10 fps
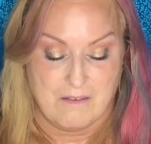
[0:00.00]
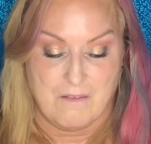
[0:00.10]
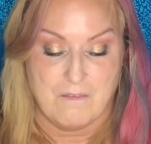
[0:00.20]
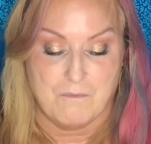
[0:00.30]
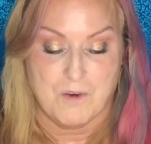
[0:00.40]

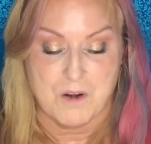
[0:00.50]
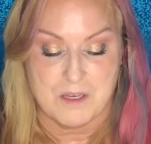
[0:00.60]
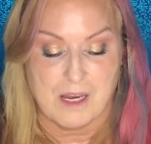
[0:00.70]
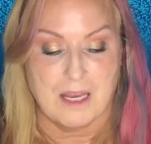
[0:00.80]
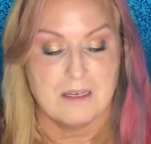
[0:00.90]
At
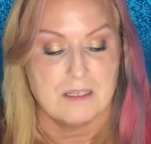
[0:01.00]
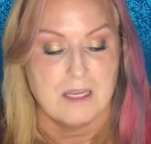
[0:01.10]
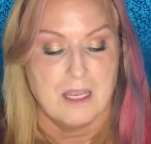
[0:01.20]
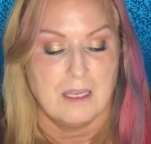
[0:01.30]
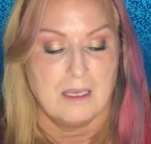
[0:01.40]
first I just
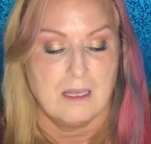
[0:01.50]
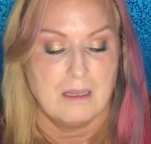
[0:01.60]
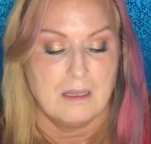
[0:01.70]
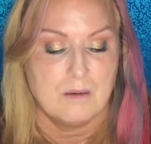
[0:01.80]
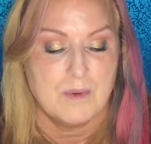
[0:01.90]
take a
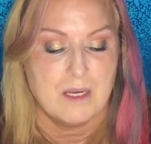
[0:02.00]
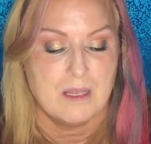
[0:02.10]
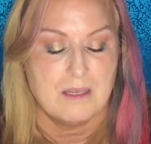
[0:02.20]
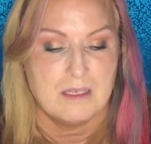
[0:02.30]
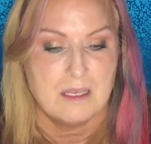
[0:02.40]
little bit
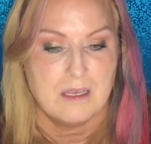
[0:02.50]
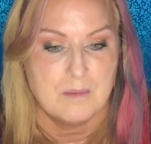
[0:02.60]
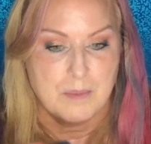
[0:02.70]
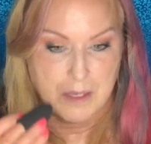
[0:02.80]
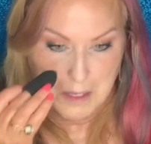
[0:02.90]
on the
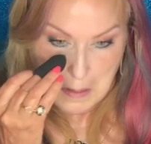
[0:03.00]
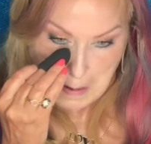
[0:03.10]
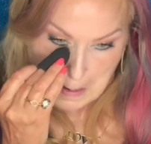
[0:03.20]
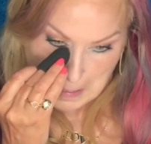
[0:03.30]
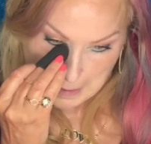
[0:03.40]
tip
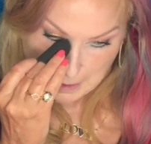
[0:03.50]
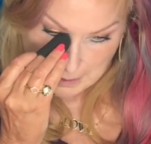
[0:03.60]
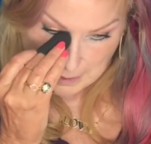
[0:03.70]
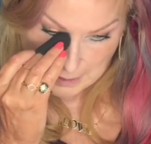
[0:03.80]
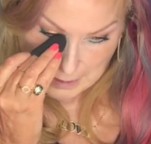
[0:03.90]
and
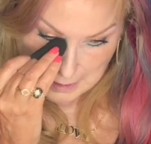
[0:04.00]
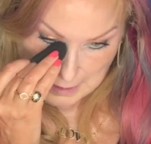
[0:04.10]
I get